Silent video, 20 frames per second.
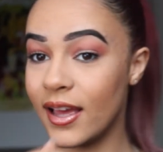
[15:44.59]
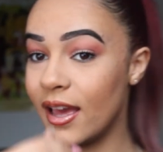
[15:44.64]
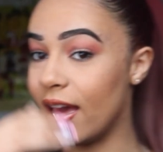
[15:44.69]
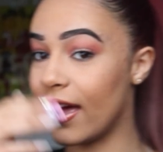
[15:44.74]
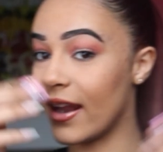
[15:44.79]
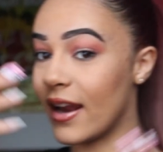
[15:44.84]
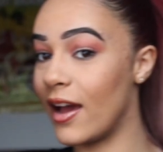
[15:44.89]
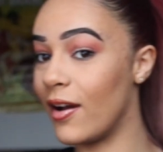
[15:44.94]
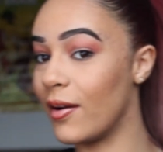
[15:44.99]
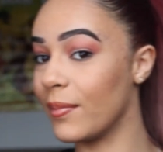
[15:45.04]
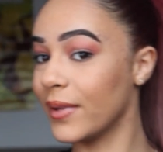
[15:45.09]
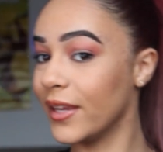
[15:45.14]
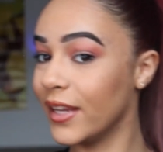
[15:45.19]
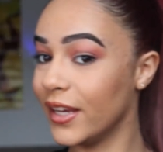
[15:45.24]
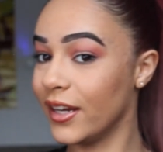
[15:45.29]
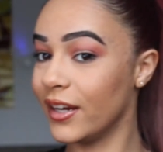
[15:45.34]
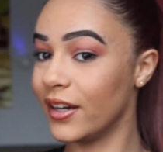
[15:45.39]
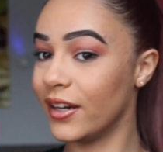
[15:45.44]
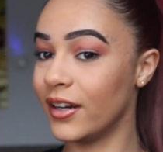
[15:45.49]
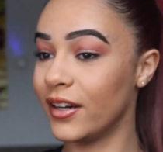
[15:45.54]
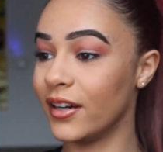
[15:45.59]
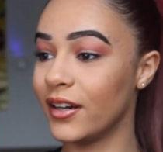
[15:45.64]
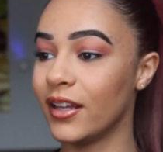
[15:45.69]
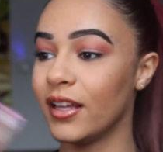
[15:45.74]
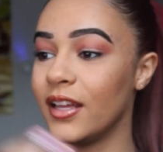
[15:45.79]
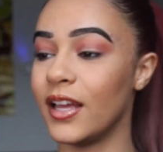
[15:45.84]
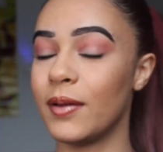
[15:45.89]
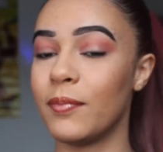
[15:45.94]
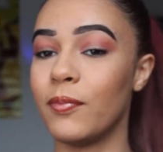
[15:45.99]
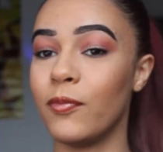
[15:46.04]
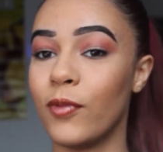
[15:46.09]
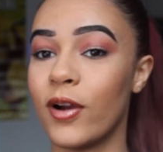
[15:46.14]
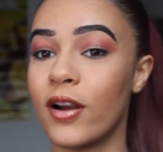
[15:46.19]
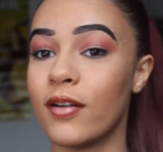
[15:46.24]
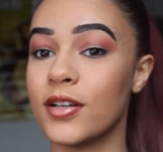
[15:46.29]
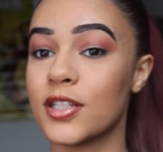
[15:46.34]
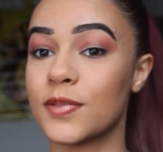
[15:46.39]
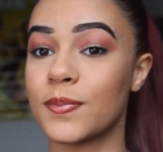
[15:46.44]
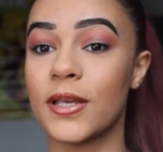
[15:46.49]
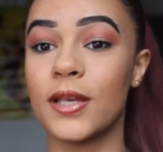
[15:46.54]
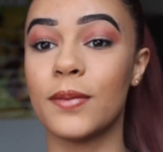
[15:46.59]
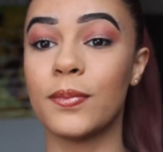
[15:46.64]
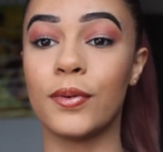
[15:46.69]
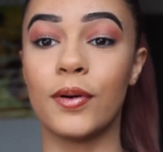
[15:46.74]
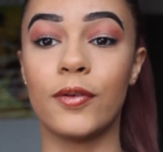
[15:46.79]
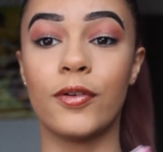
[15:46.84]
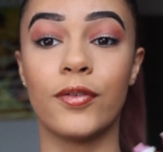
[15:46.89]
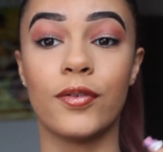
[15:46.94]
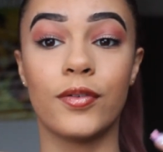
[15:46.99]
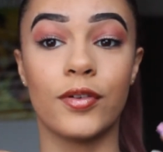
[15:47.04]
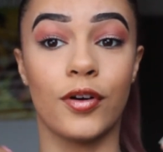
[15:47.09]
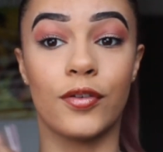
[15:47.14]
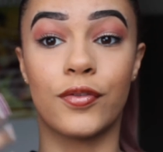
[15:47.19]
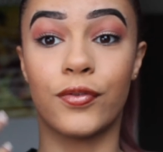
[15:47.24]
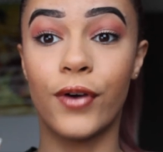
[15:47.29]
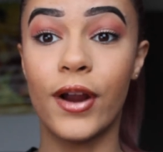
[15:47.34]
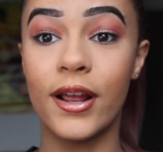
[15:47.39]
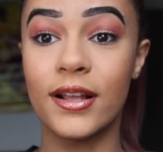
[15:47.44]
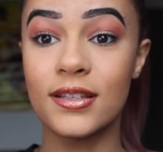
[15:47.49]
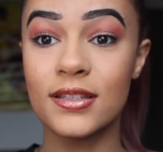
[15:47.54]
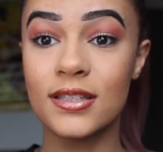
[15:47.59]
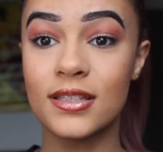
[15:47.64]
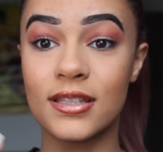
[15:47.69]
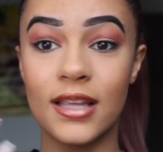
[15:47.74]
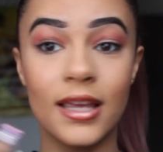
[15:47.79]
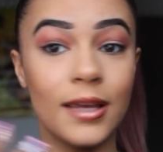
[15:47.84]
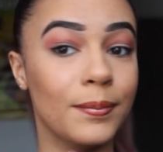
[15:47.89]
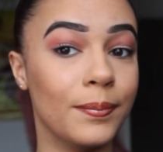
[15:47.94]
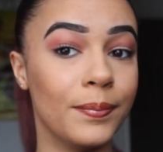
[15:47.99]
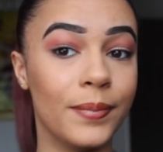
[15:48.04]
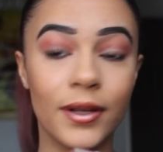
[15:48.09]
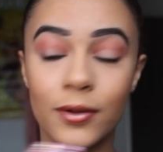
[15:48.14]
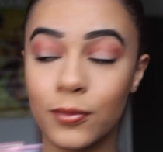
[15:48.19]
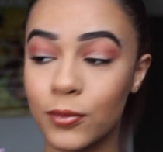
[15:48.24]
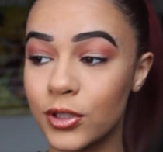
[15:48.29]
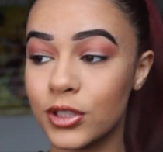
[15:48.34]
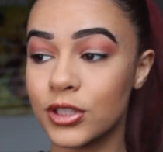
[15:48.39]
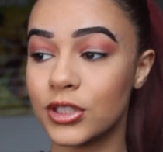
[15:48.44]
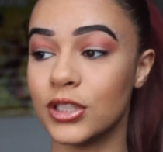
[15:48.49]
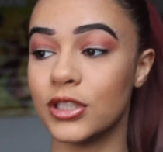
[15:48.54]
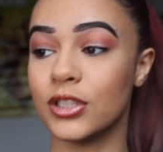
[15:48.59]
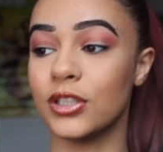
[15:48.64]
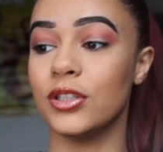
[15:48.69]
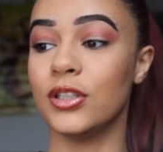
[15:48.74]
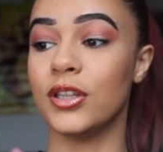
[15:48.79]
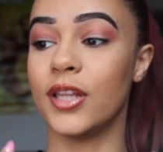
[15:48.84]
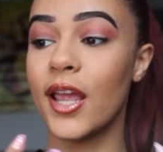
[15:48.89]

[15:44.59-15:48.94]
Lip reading: And now I'm here, whereas people, your friends, they've been watching you.